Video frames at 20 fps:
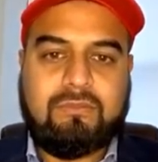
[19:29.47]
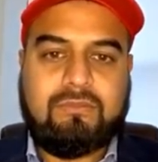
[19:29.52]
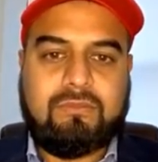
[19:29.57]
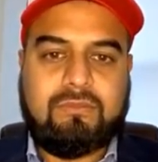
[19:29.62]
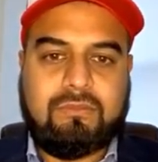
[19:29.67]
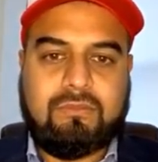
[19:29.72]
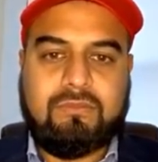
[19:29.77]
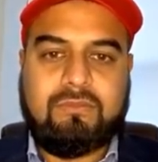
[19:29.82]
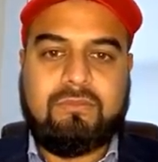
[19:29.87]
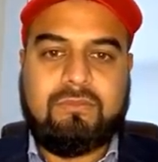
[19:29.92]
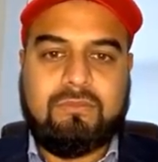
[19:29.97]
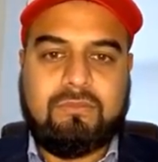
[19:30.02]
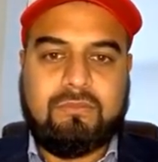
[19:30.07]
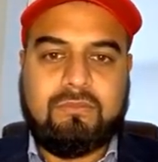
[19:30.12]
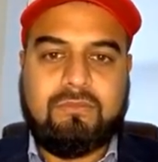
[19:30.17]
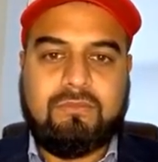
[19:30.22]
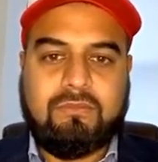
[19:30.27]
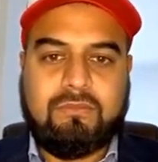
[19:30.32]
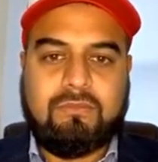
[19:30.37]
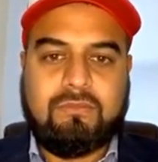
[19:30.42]

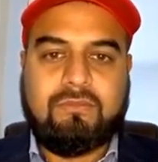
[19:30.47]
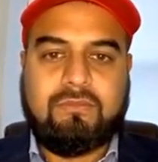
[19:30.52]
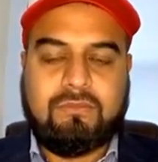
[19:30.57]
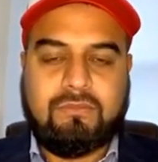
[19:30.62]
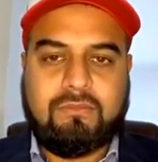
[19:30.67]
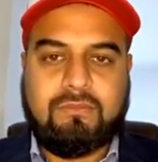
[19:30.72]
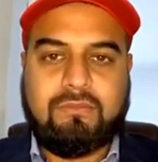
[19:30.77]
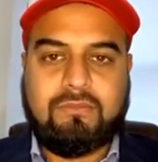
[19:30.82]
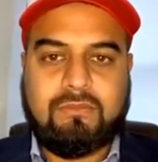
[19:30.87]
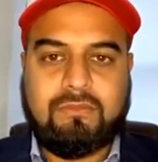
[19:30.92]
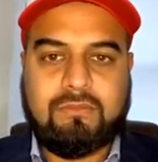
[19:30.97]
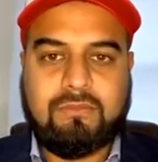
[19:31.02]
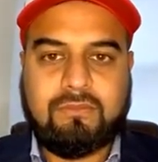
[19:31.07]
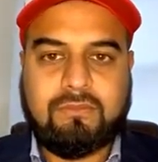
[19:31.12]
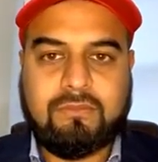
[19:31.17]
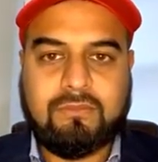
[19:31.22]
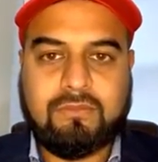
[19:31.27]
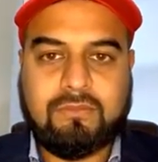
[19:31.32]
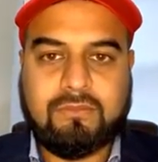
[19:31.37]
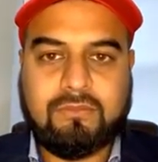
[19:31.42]

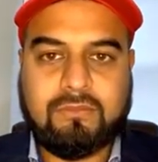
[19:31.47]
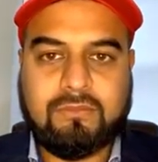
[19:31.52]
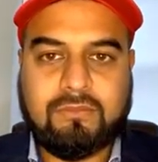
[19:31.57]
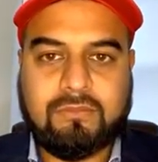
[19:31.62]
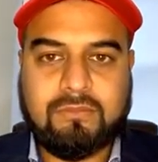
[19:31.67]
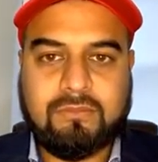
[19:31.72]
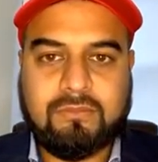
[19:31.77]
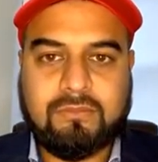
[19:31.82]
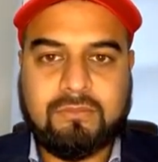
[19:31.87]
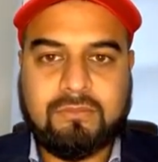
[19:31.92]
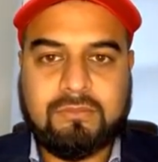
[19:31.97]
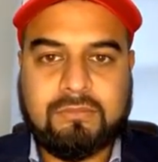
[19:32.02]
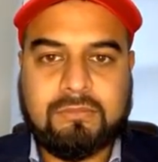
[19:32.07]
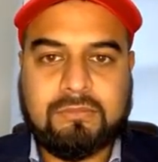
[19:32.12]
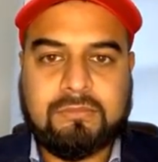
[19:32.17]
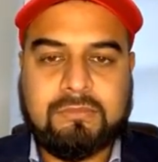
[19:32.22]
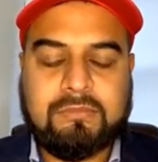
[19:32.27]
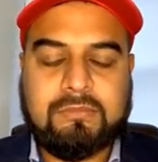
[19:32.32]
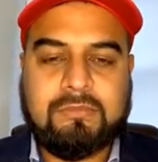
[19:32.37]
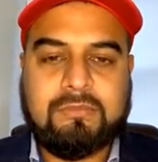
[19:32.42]

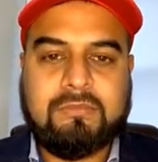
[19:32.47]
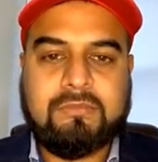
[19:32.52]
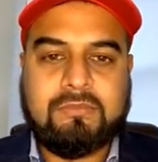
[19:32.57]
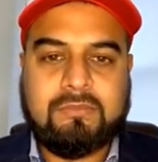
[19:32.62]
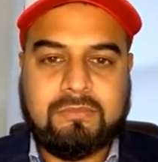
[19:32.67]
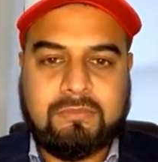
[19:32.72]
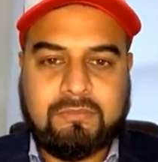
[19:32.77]
[no speech]